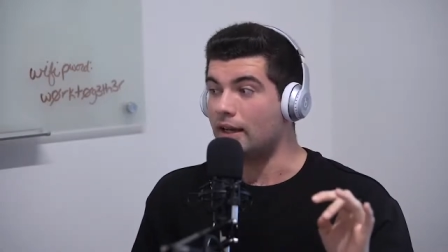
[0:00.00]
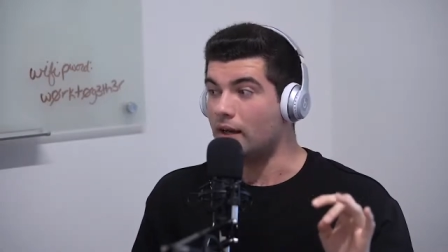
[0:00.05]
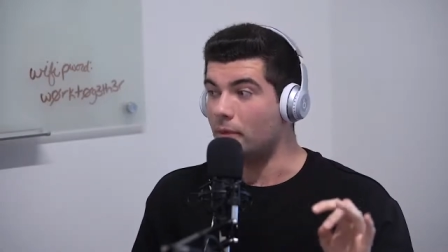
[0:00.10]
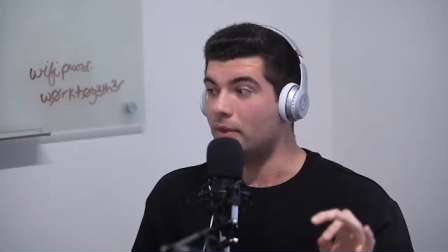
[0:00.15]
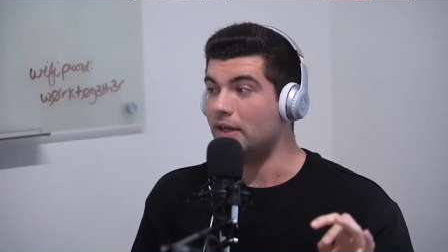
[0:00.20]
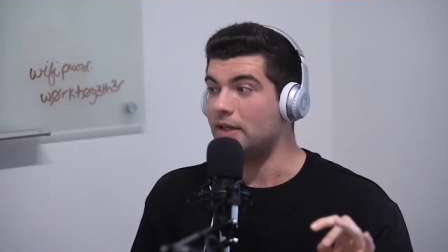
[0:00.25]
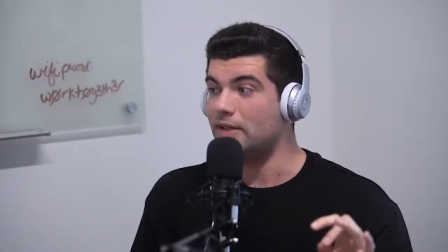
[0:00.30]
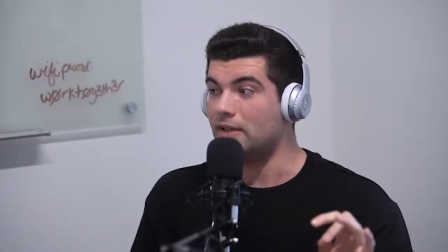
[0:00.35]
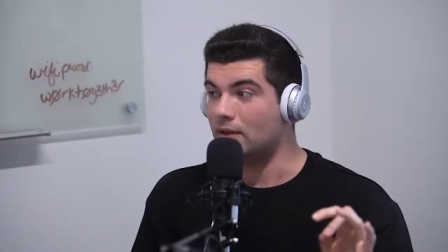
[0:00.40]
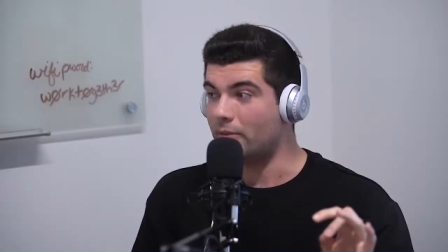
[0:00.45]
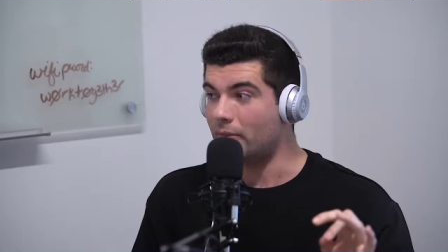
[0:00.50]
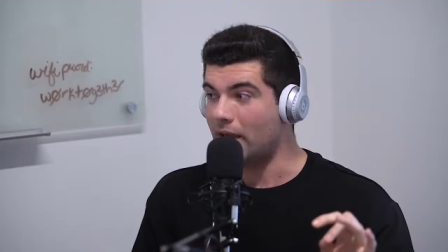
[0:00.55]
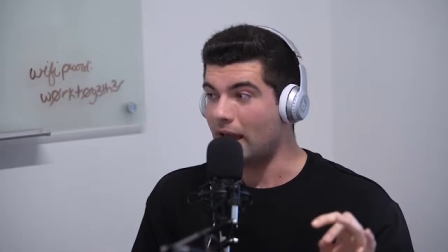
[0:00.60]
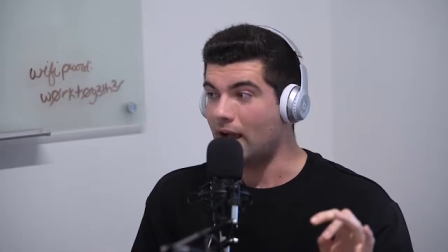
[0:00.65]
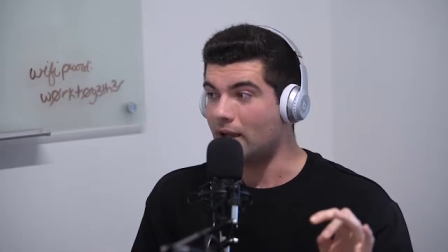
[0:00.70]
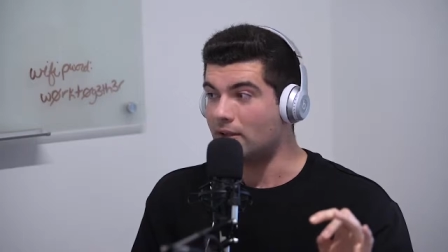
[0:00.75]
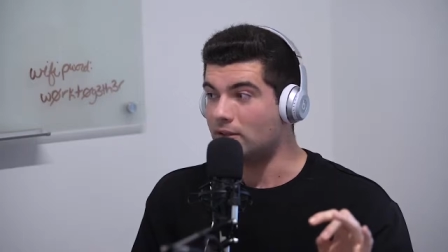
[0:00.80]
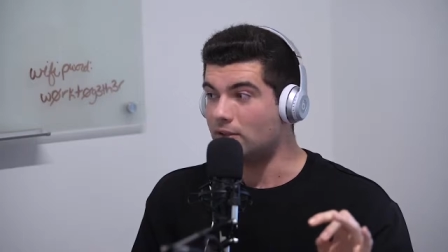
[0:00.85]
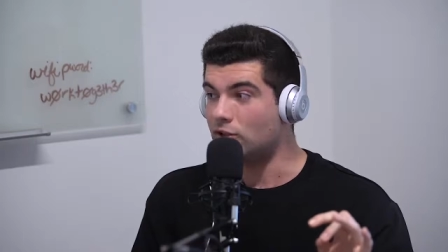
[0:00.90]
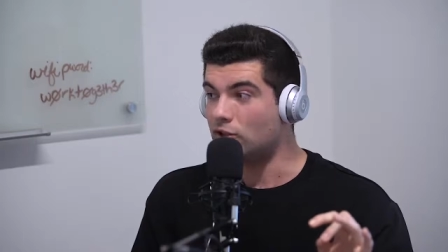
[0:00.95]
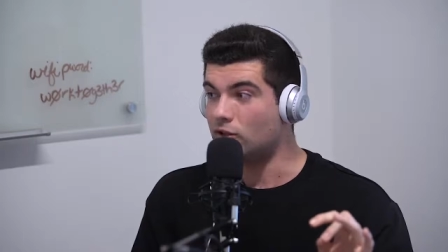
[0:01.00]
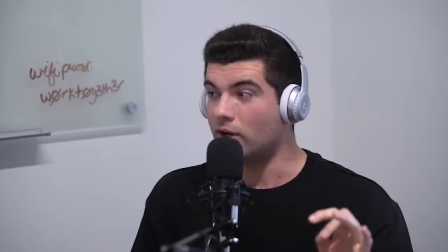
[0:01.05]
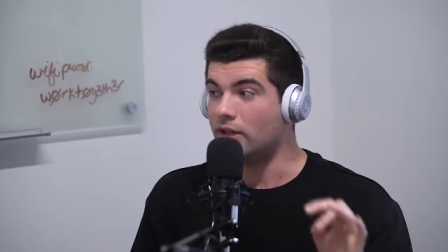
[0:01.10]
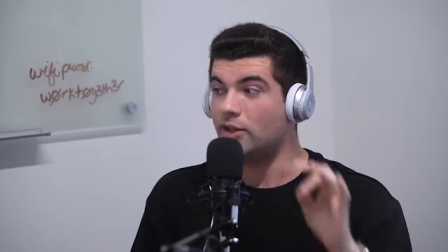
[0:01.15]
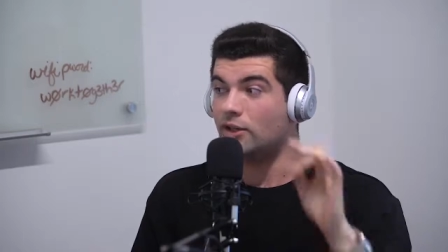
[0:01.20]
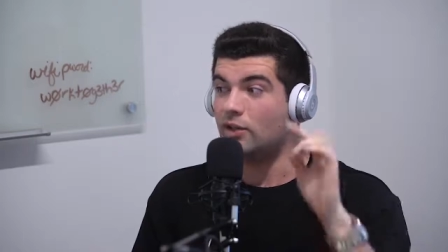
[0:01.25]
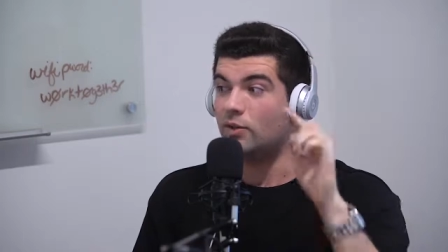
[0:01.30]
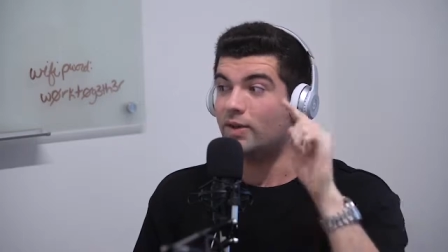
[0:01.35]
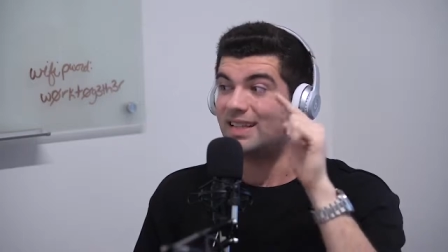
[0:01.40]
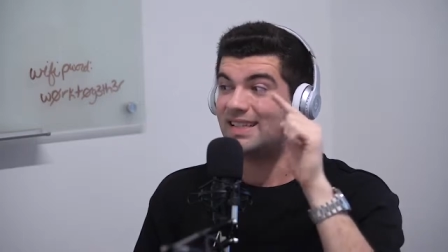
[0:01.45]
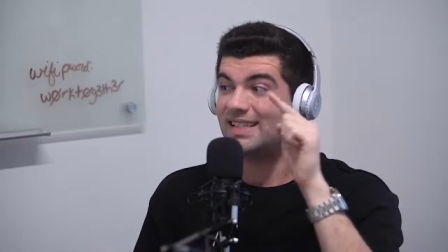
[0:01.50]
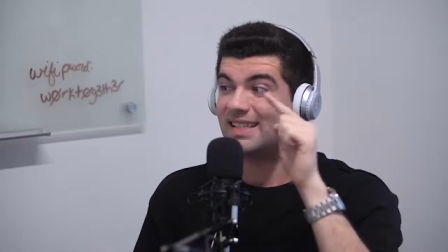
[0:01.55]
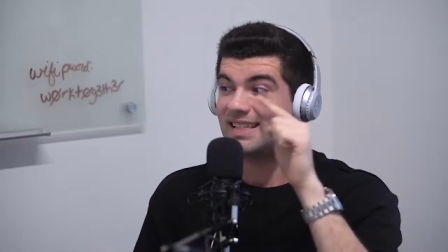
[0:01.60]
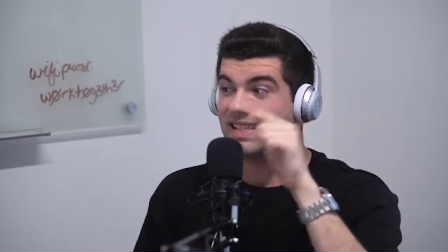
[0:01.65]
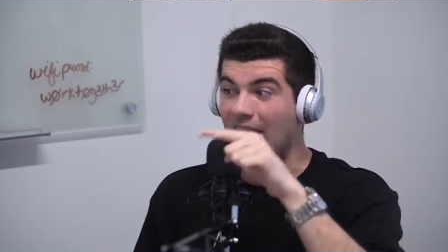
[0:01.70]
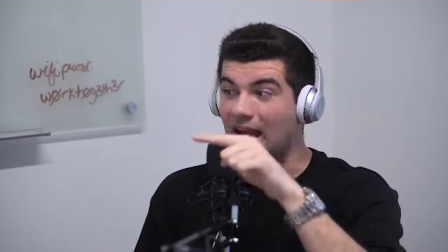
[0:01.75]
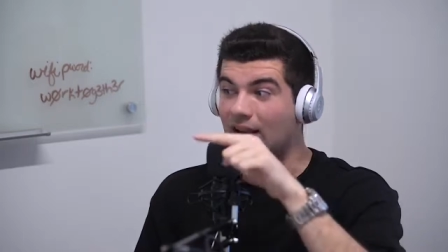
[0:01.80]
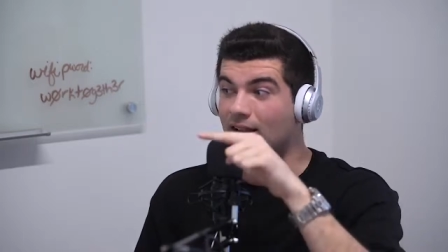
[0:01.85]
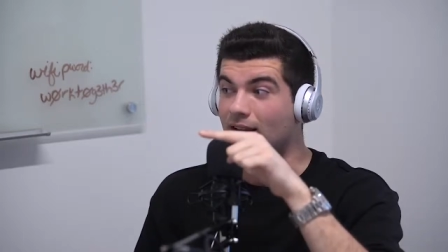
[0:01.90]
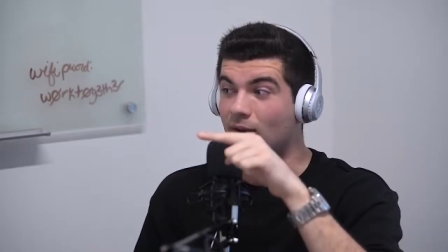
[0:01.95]
companies in the past trying to do
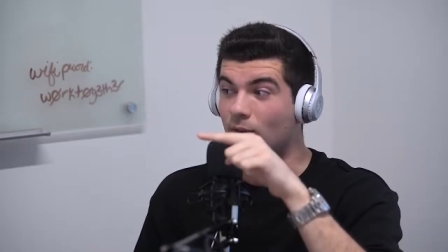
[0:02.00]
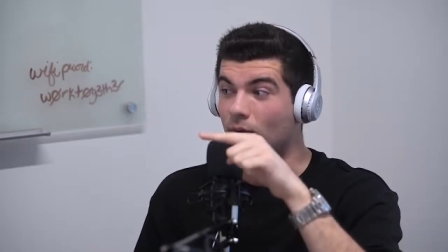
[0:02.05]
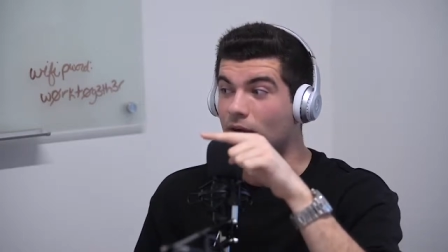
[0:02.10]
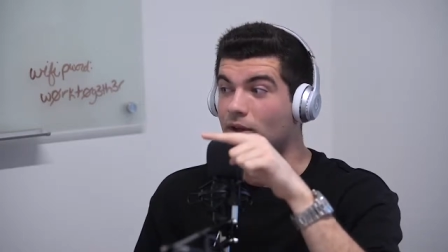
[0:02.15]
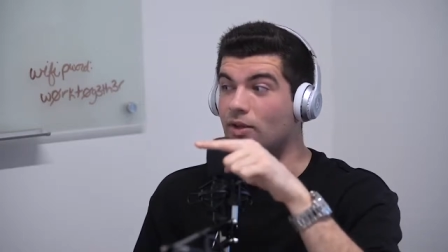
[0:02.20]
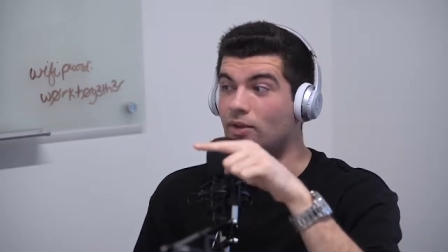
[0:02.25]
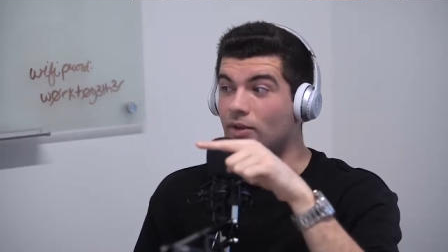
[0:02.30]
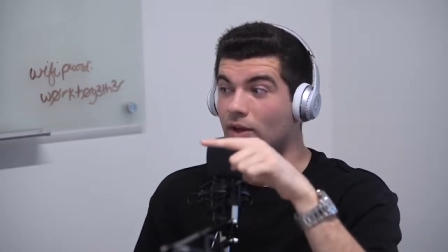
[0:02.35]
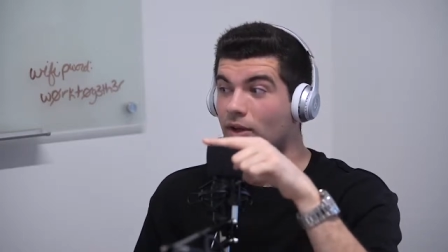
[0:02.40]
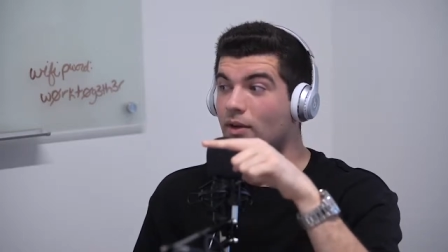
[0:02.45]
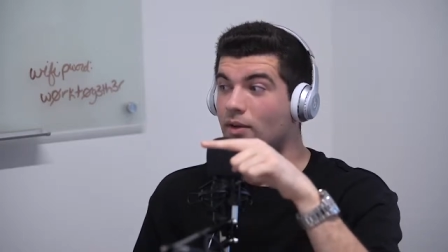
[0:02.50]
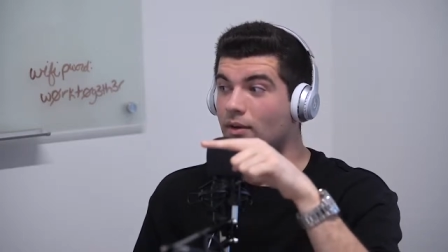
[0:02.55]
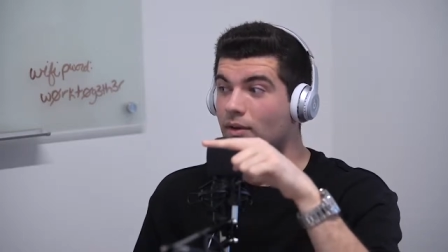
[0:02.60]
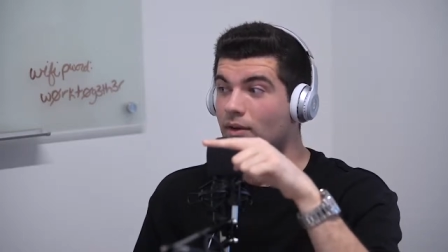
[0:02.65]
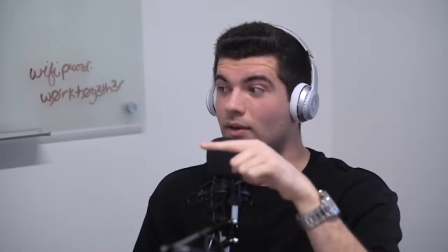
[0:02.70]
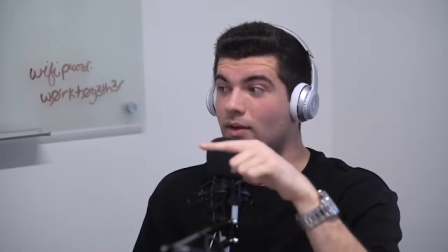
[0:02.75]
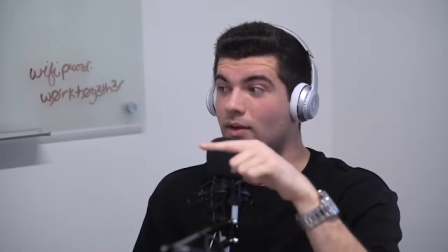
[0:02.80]
exactly what you do.